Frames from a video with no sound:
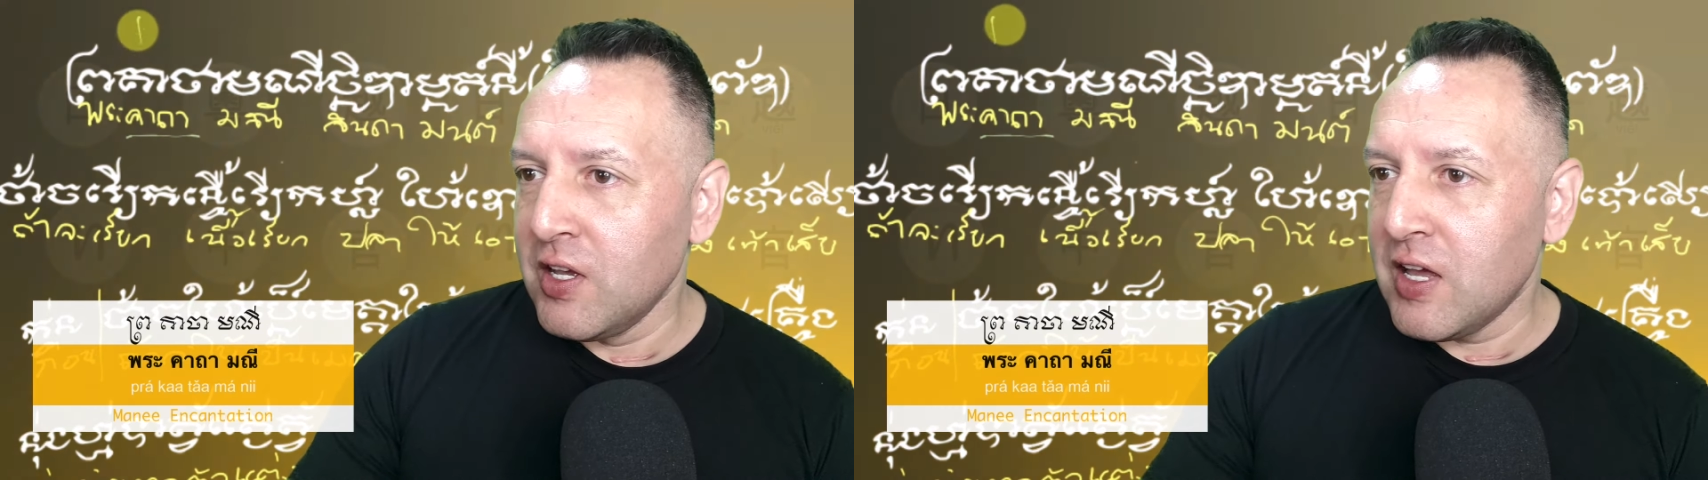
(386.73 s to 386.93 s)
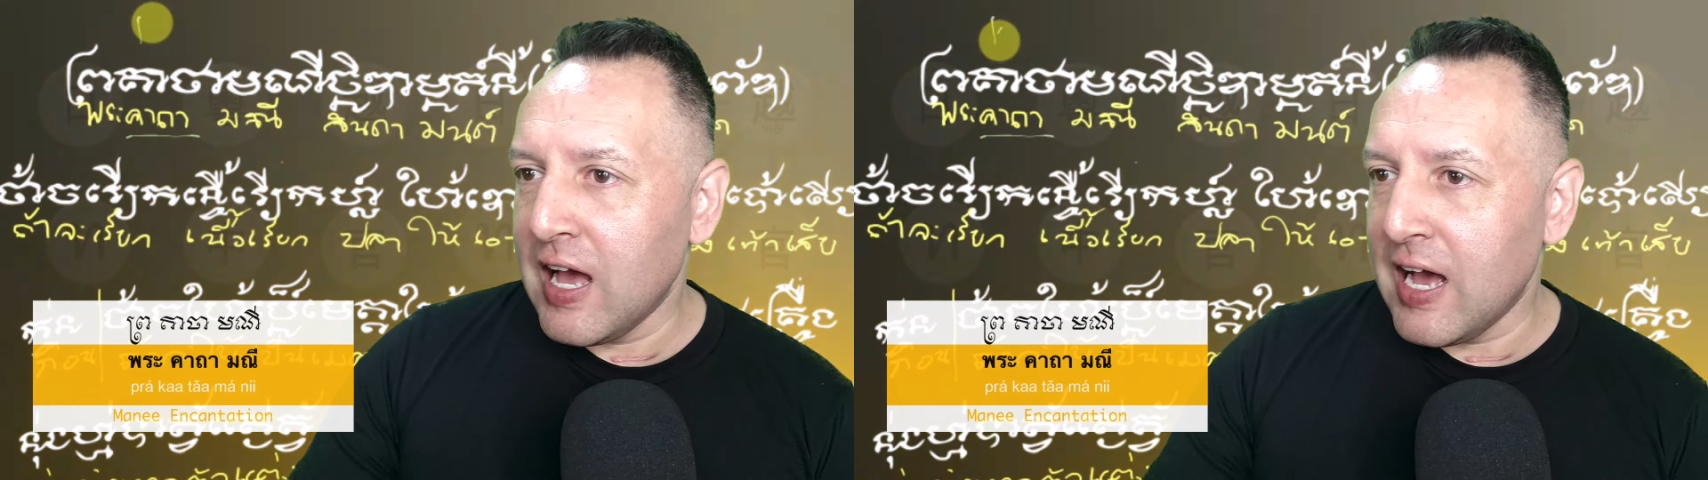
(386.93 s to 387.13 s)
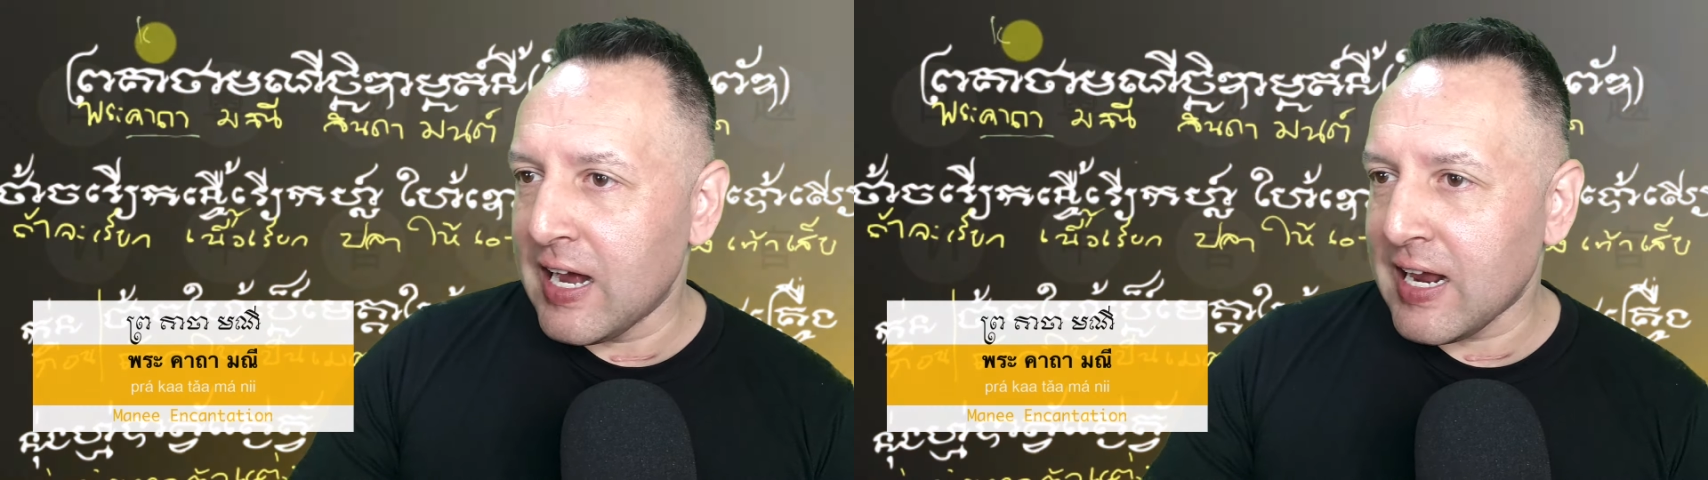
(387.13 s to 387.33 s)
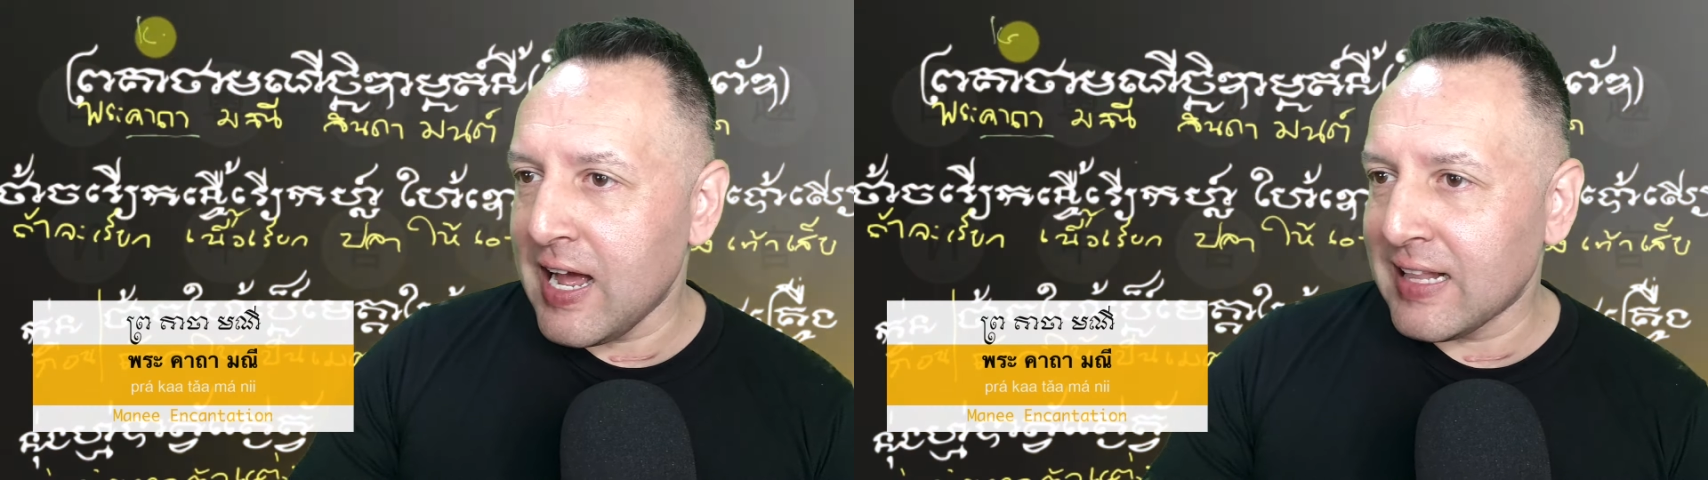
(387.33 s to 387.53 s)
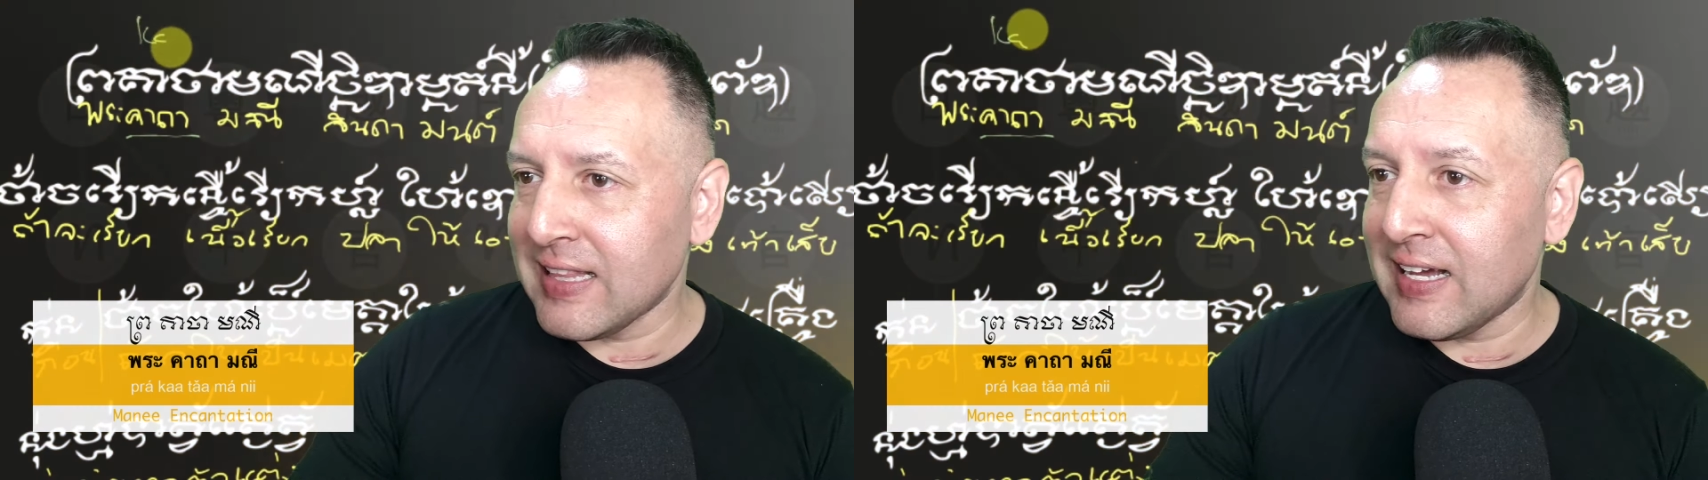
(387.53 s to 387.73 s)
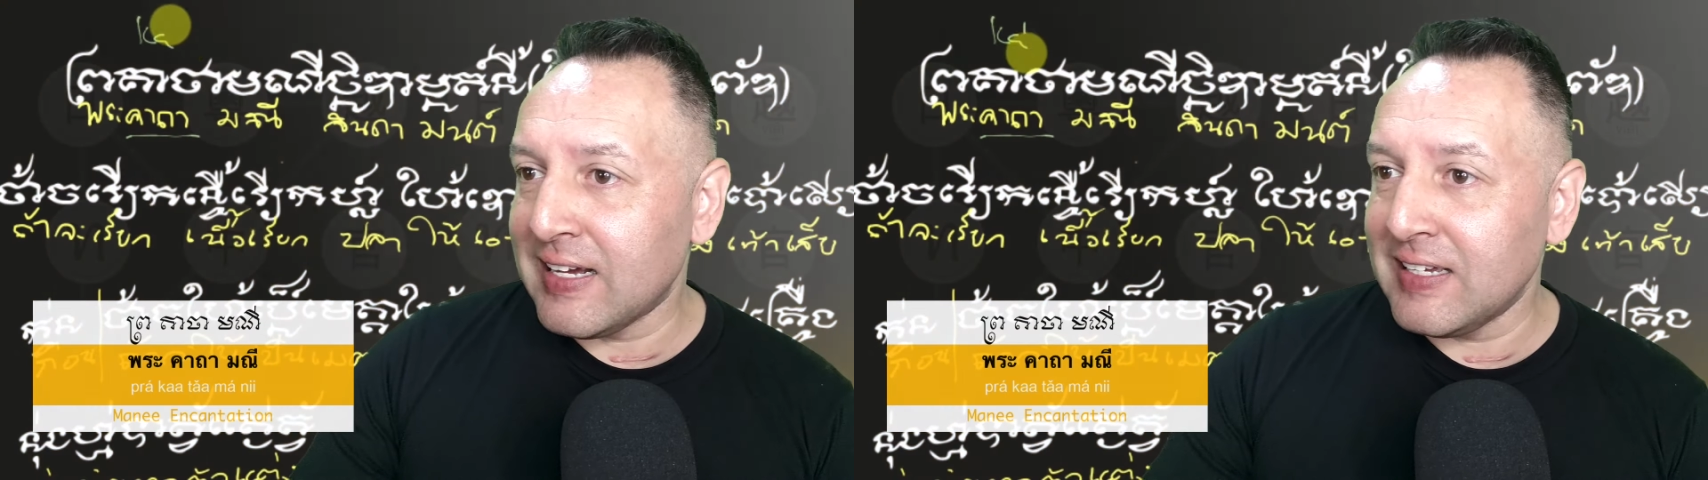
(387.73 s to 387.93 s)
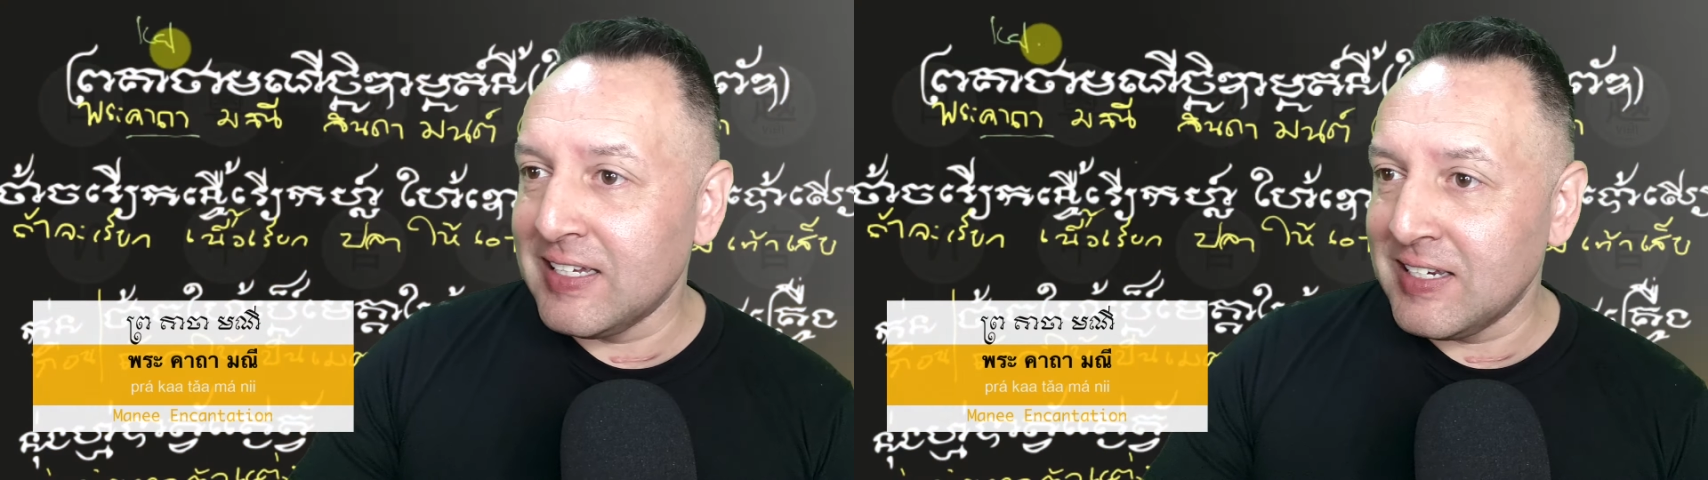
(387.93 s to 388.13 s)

kata in